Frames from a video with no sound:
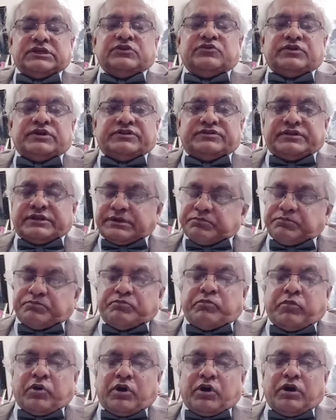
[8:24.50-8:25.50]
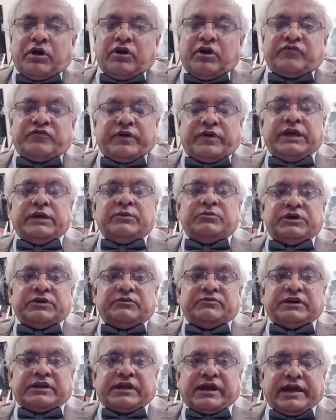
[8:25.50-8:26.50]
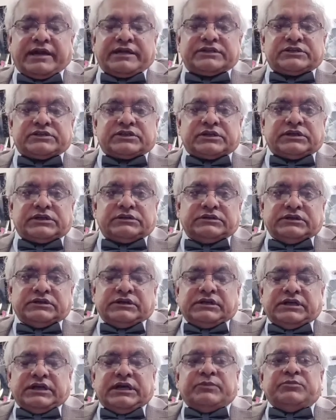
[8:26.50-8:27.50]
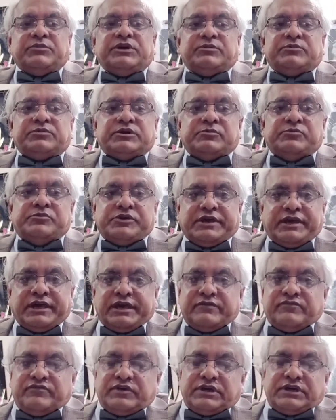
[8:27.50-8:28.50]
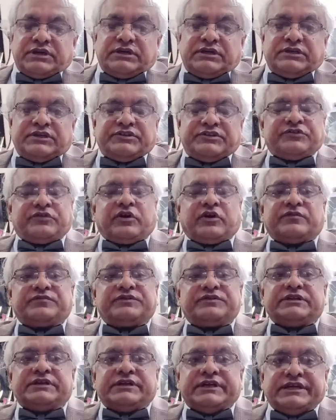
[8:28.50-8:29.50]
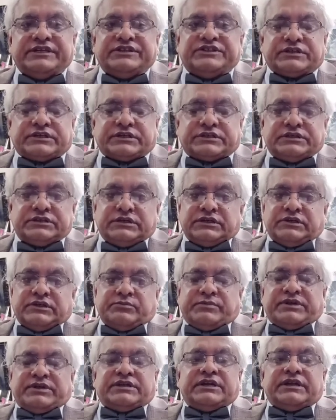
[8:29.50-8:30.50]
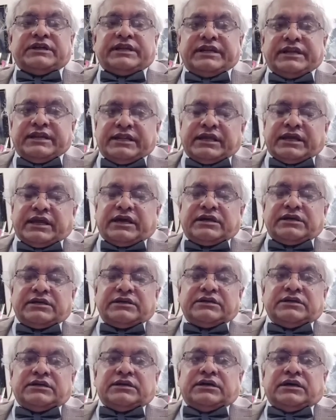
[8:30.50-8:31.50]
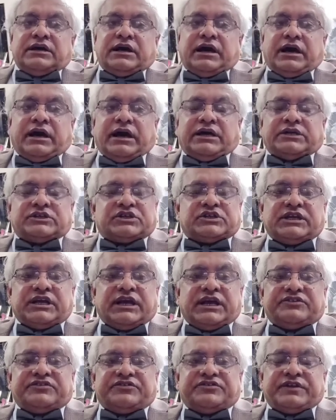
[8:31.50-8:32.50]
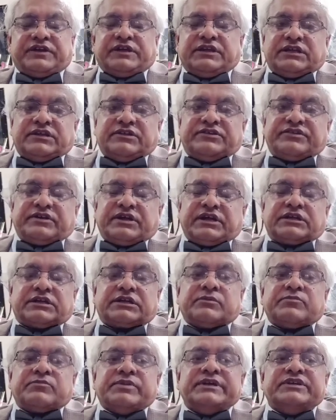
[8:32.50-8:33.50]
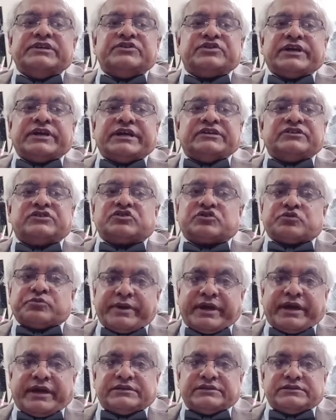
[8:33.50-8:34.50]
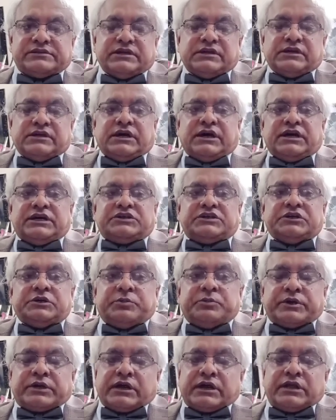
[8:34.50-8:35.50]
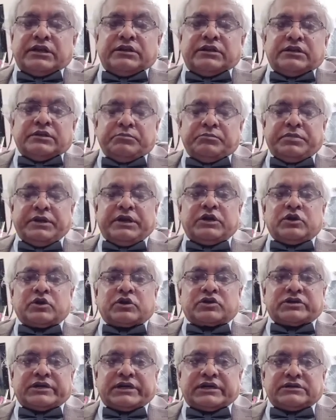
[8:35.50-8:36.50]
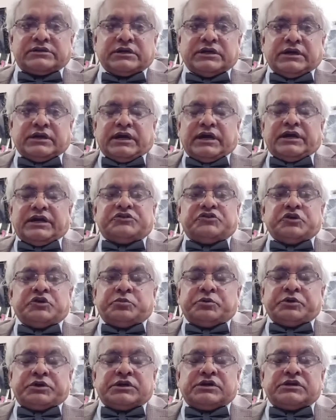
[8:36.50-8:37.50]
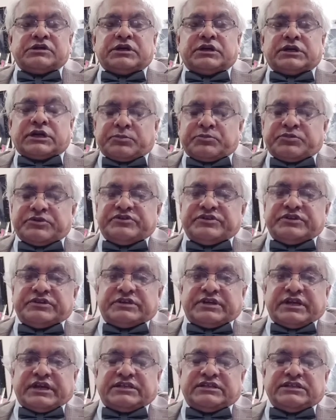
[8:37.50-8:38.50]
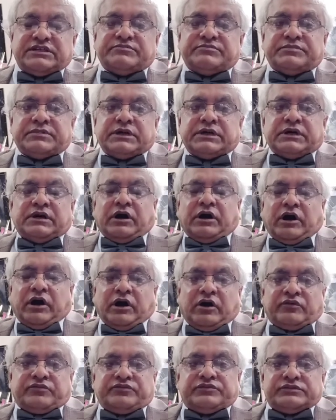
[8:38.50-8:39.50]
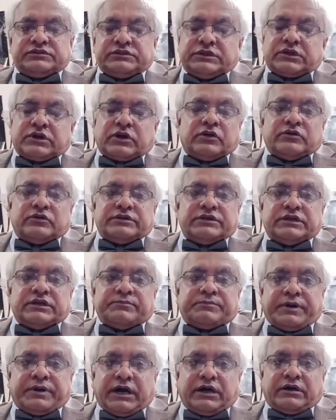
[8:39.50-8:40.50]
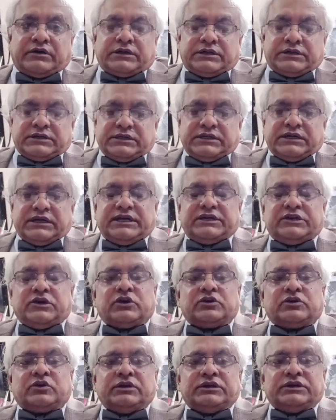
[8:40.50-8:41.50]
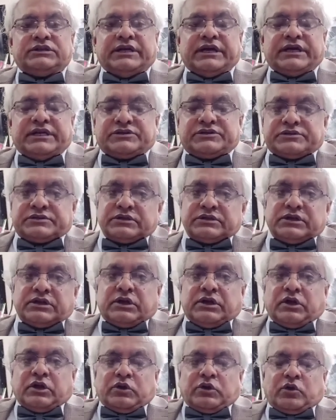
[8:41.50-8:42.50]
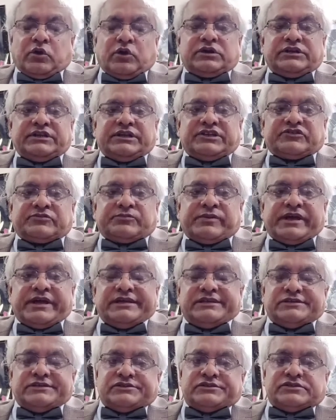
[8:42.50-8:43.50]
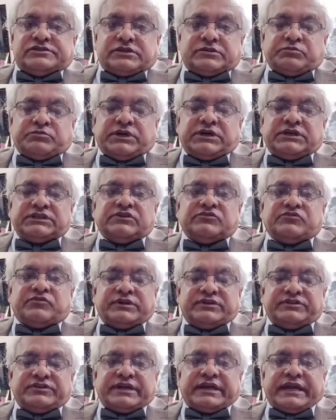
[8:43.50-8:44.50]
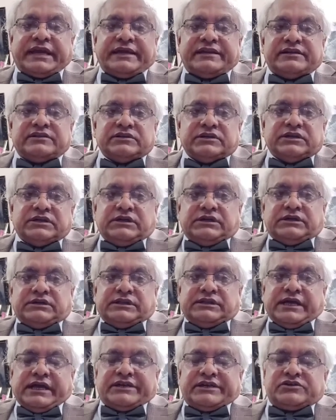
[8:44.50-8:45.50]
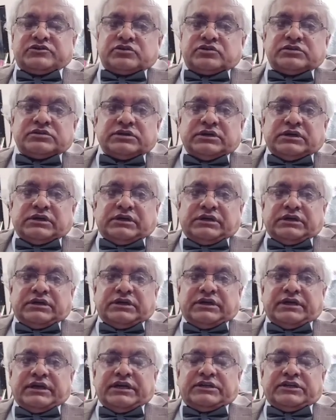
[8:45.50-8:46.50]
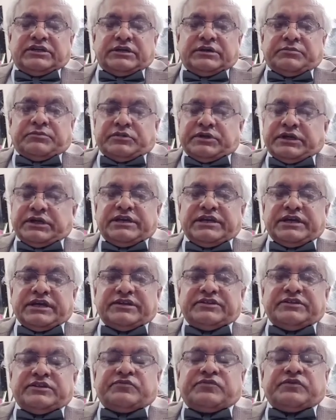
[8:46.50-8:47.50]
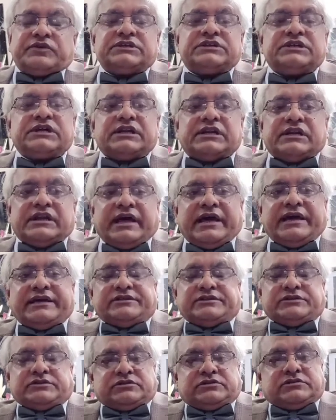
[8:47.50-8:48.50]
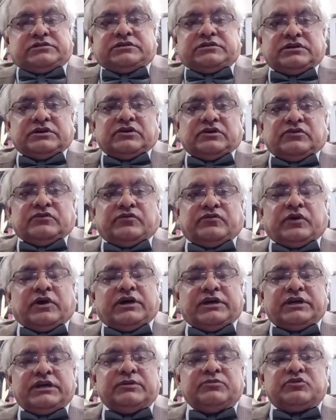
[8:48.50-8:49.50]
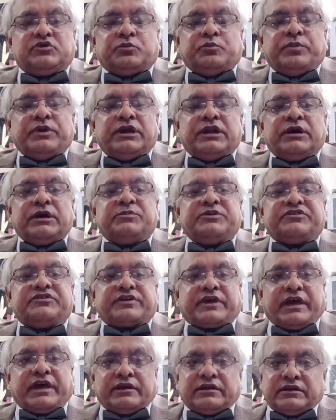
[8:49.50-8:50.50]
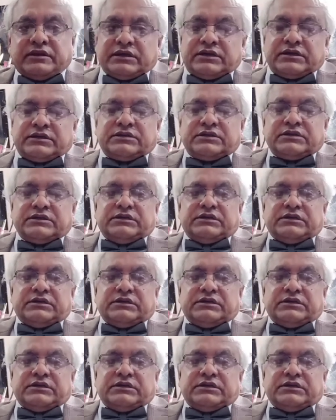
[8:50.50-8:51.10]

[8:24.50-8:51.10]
He was a boy of amiable character, amiable behavior, soft in nature. But in India, she has seen her son a complete changed man, a typical bureaucrat, a typical representative of the colonial power. And not only that, Ronnie explained to her mother once again that India is the fertile land for him to build up his career,